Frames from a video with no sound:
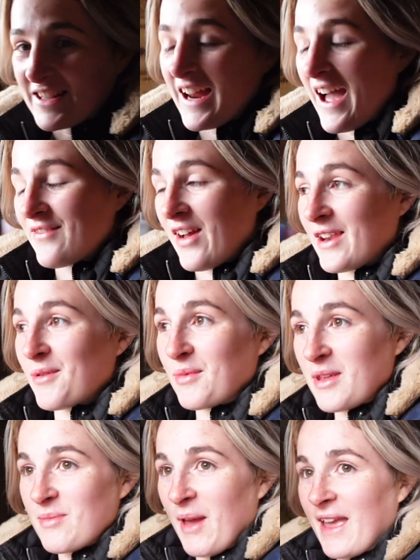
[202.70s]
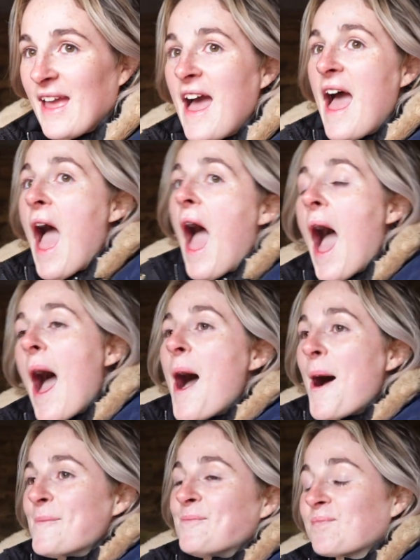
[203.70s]
going to have anyone with me.
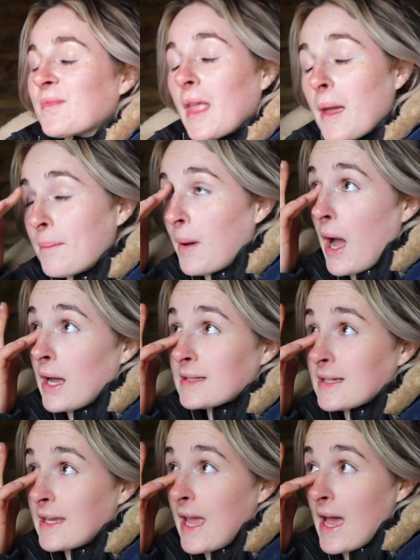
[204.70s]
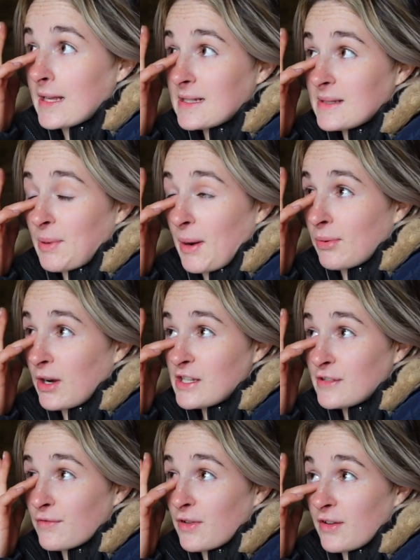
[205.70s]
But yes,
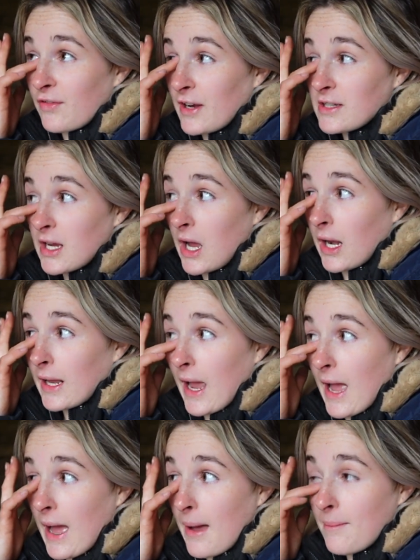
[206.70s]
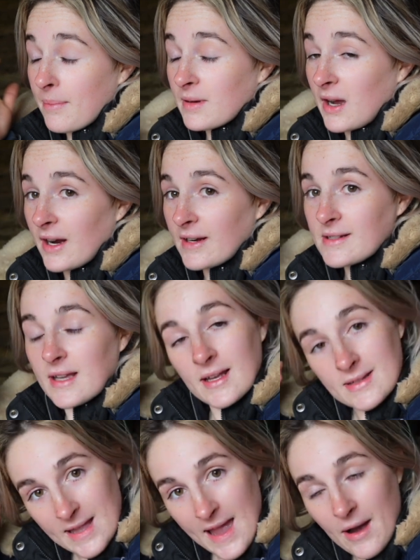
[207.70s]
preparation for the Fred's Gala camp kind of
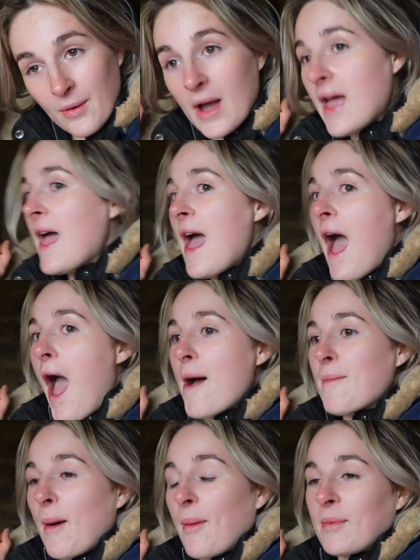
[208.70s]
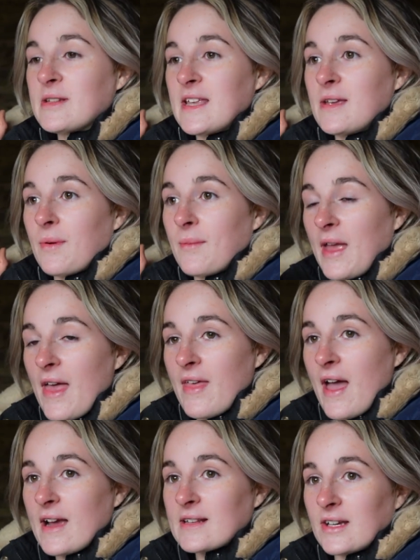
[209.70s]
starts now. I'll probably see you when we get
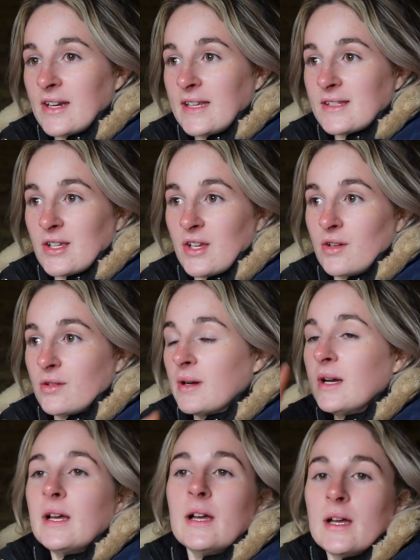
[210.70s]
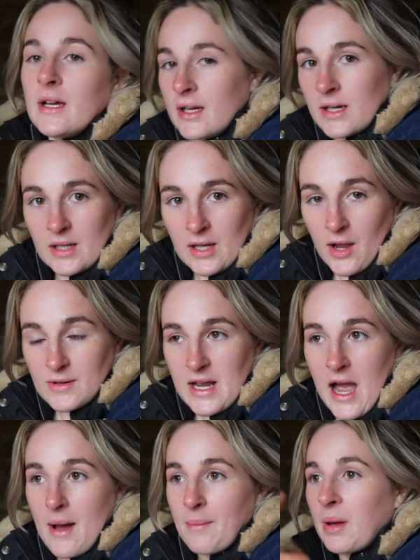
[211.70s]
there, because I need to load
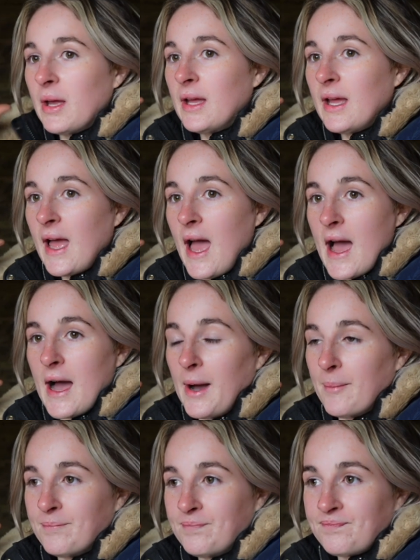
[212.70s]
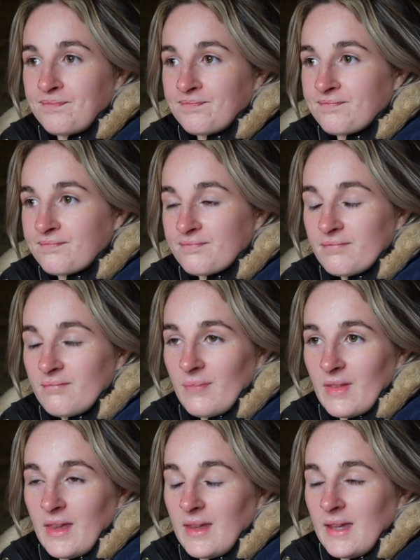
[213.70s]
up,
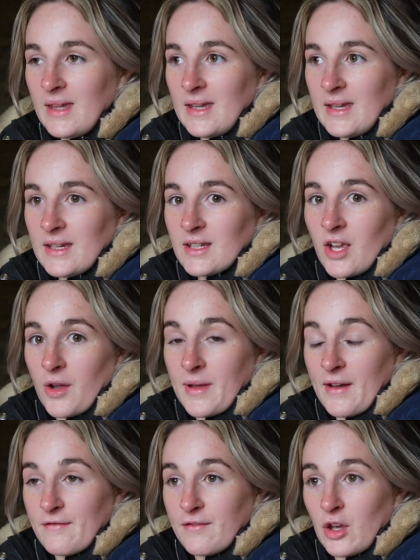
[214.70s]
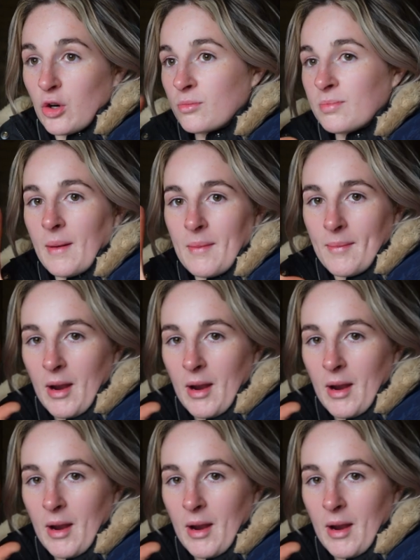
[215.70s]
go get fuel, blah, blah,